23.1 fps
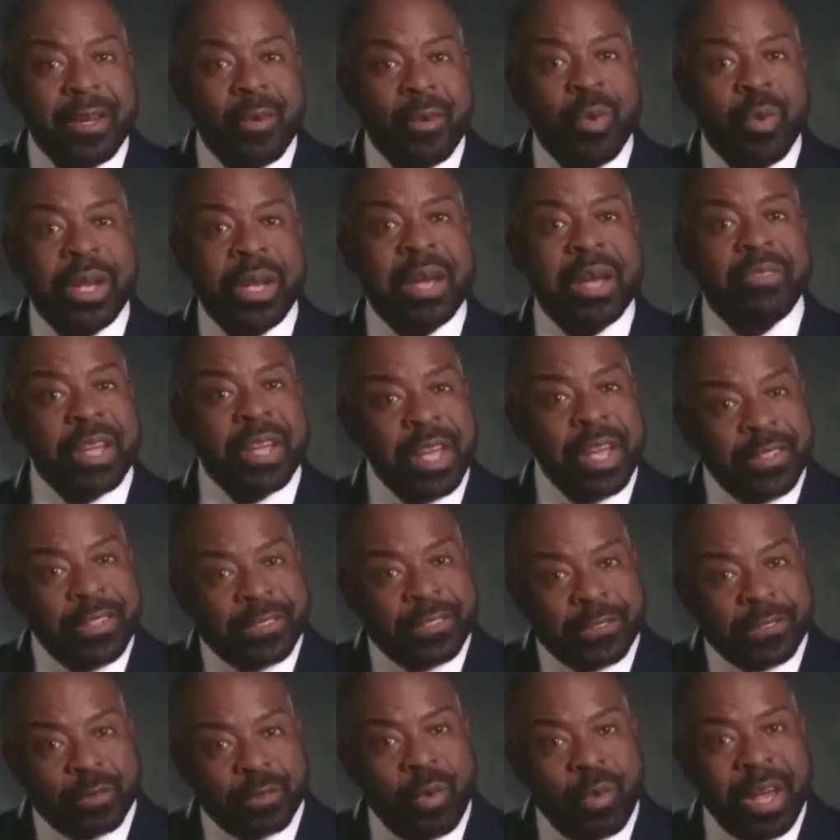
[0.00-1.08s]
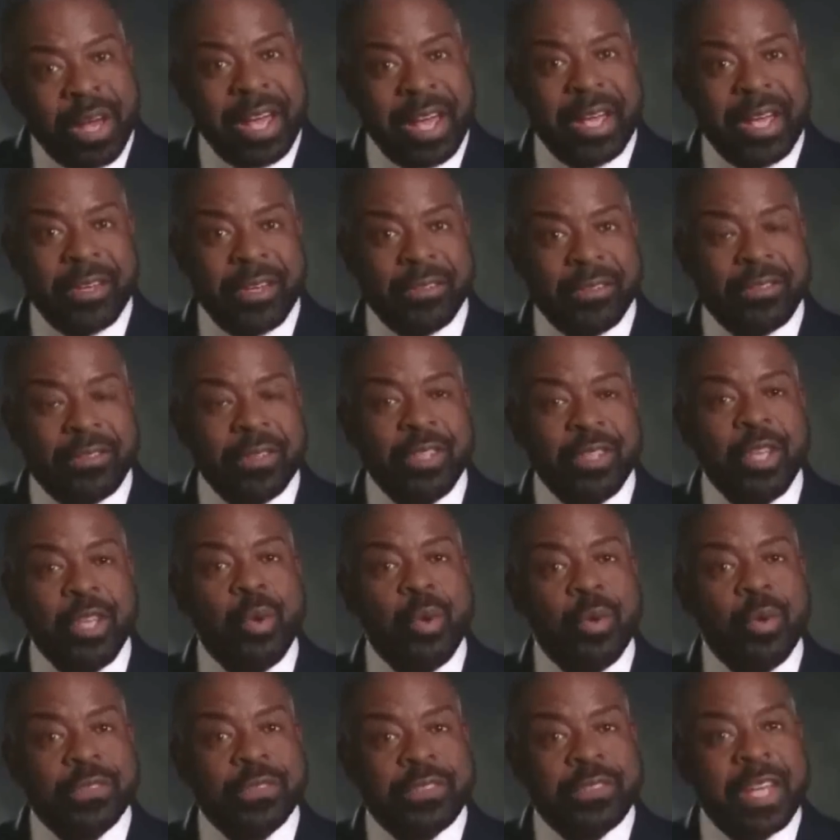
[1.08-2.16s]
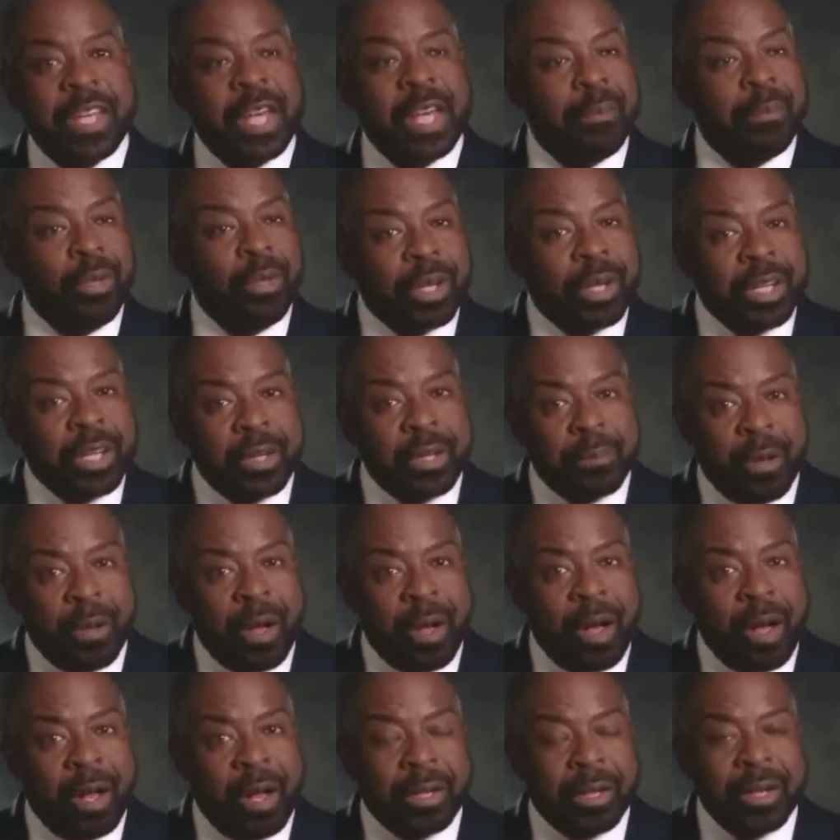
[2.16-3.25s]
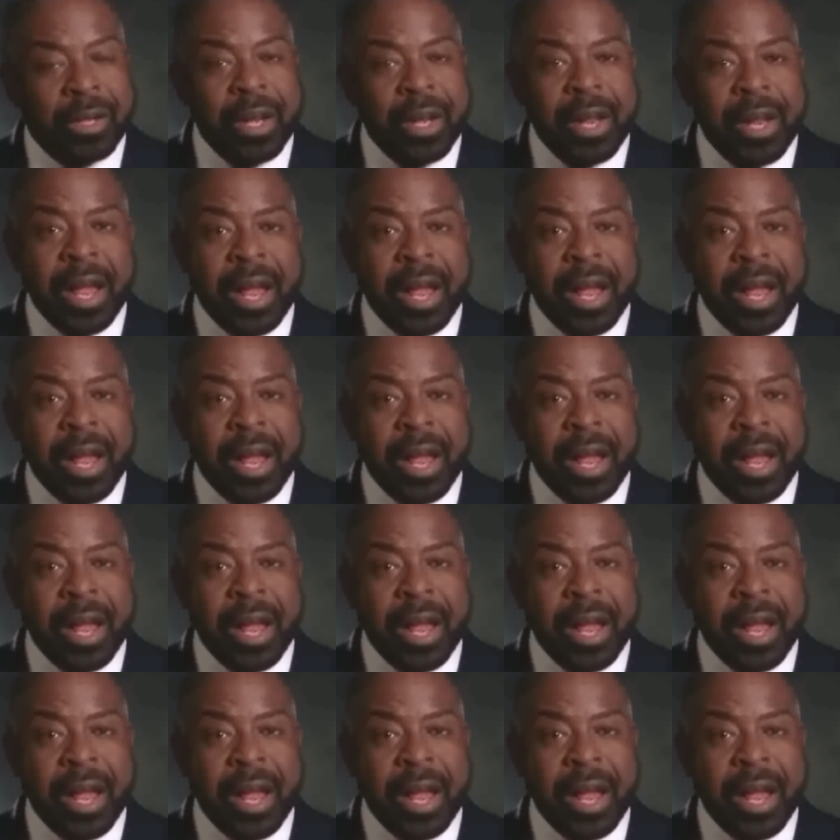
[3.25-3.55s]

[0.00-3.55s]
whenever he swings, you will see him look at the ball,